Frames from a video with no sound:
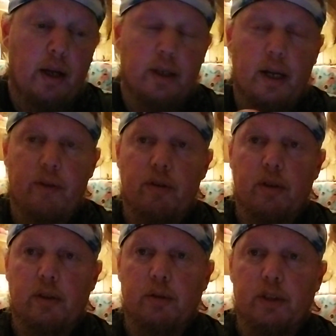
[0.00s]

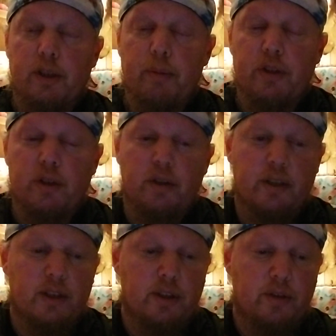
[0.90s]
as I mentioned,
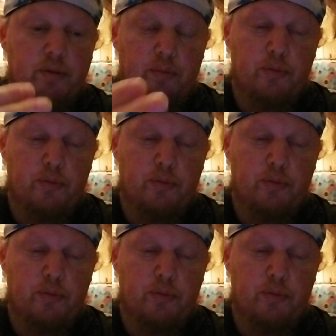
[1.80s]
this is